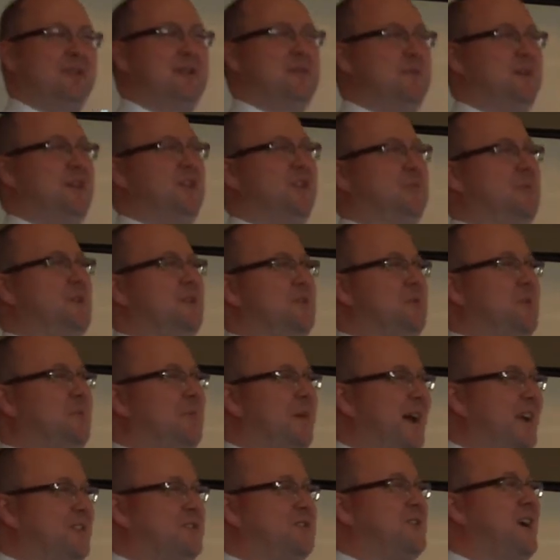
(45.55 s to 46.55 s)
anybody's been to a
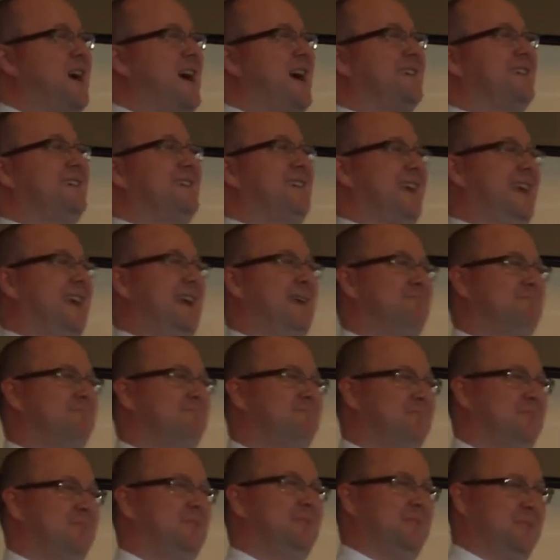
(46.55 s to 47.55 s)
Badger hockey game,
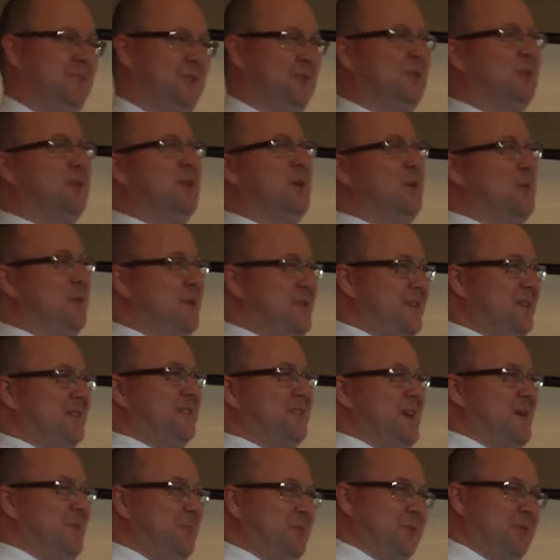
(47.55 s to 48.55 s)
you'll know where
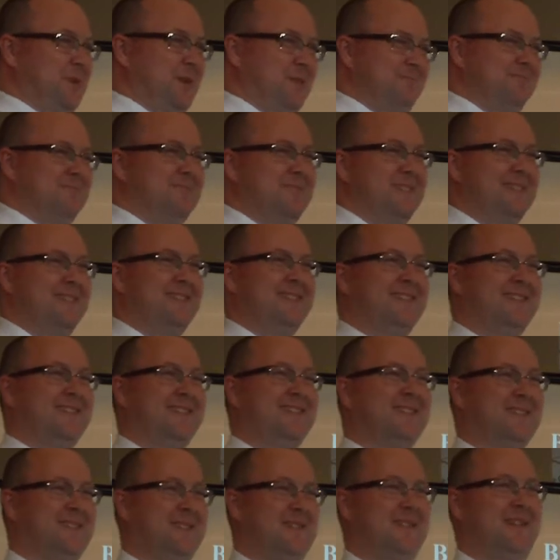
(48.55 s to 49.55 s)
this comes
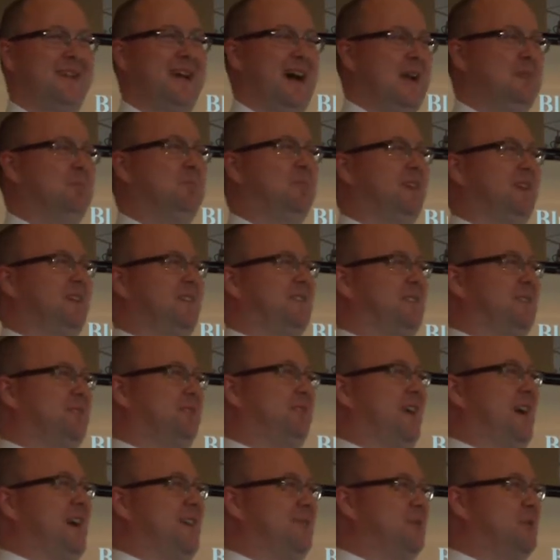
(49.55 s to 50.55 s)
from. God bless the
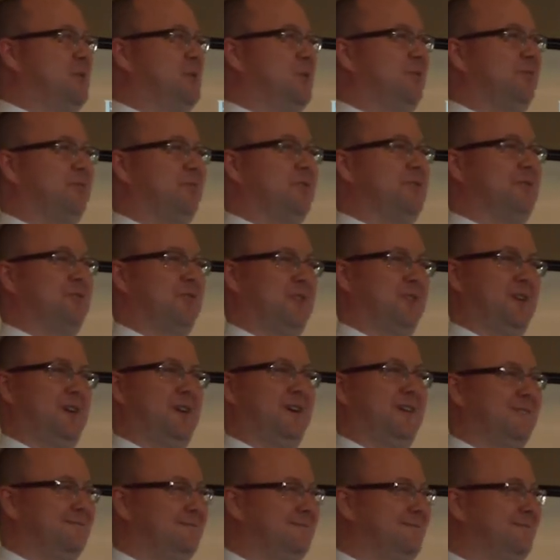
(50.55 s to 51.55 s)
five goal free for all.
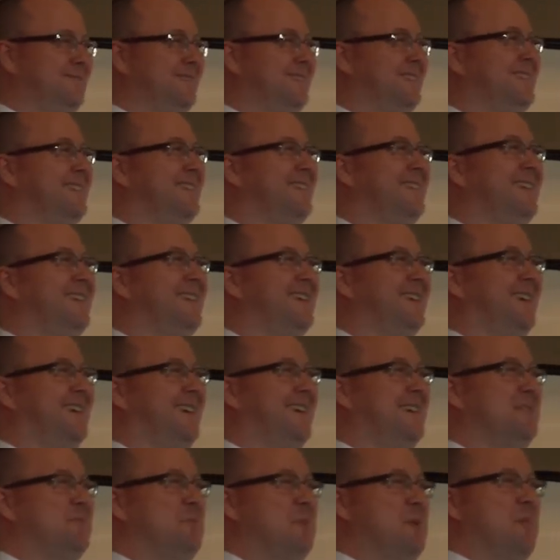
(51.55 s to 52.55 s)

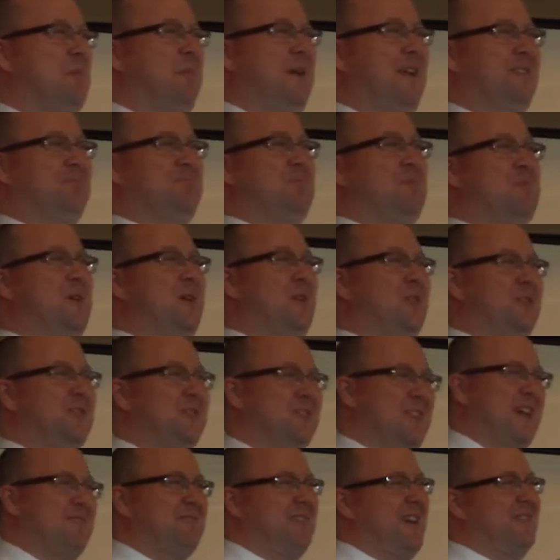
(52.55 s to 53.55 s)
Uh, one of the best
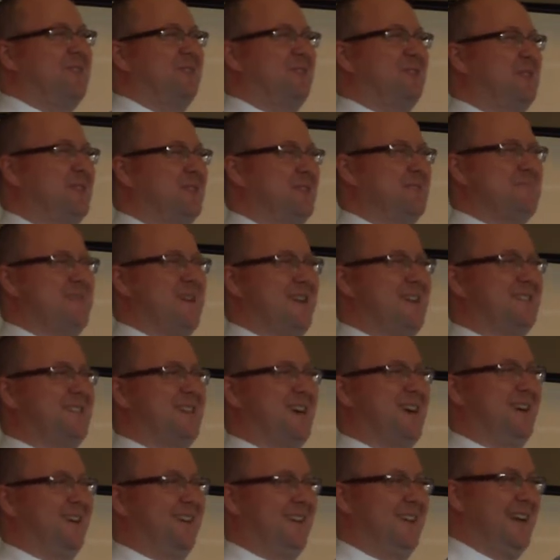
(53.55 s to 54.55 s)
promotions I've ever heard in my
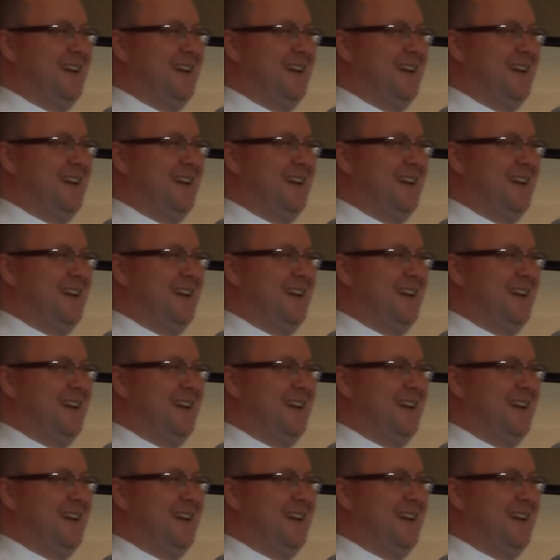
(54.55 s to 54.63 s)
entire